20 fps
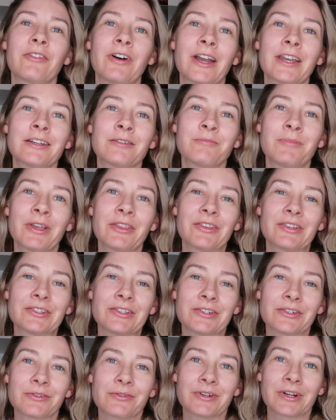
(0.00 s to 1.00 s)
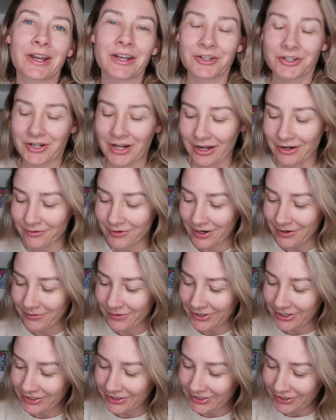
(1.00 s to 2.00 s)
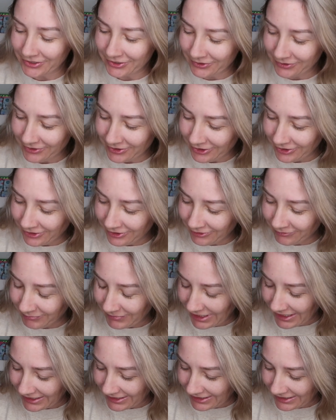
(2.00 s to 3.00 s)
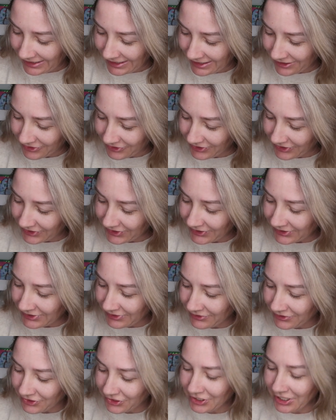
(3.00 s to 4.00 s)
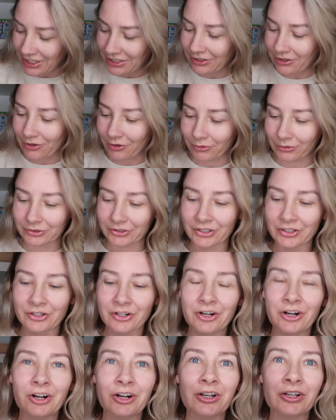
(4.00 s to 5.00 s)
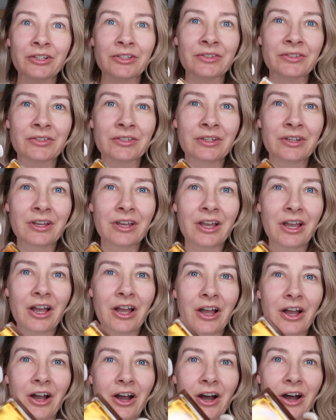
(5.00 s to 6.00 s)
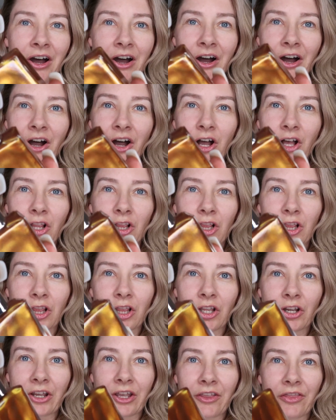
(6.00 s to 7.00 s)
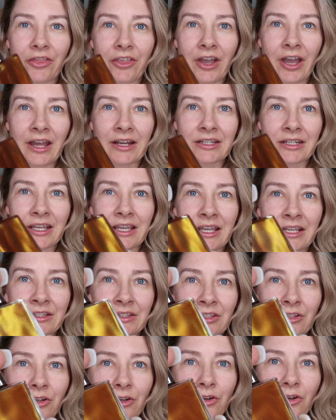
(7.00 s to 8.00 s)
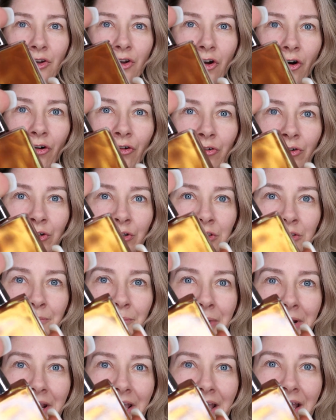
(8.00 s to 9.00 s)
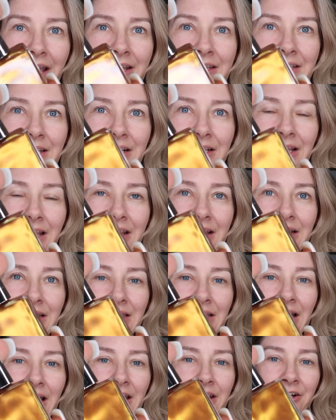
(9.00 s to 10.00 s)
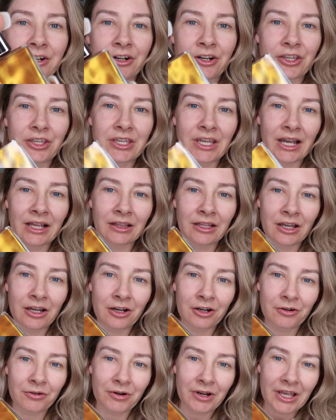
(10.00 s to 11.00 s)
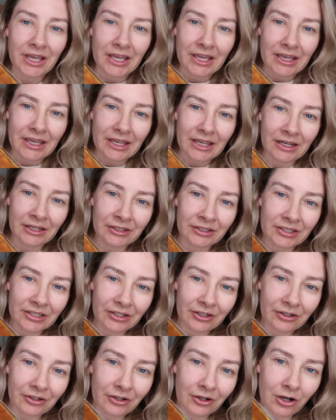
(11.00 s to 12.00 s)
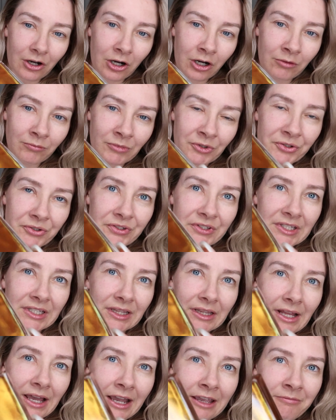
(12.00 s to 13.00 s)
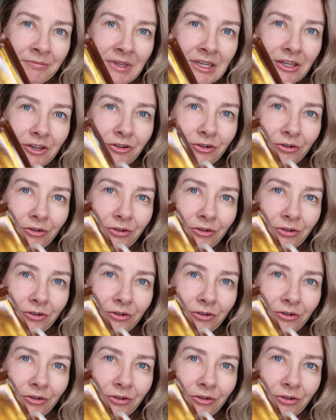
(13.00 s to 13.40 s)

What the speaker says: if I could make this into an eyeshadow, I would too. Oh my gosh. This is in the shade Golden Girls. Look at that. It's gold, but has like a lighter yellow into almost limey